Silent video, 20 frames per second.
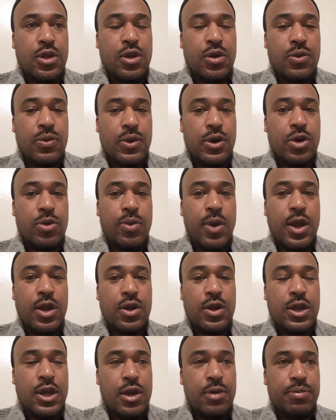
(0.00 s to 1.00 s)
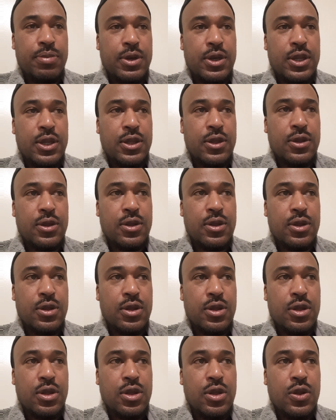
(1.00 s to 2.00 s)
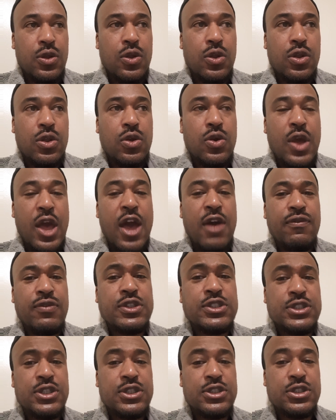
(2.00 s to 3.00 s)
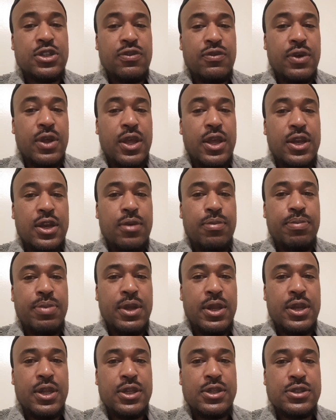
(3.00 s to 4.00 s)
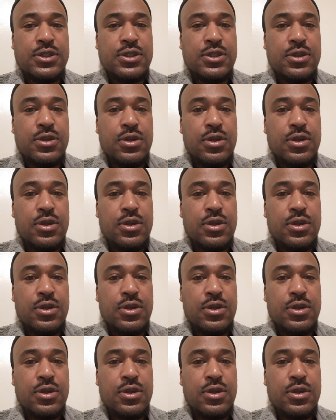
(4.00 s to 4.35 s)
with a record company, you have a sense of independence.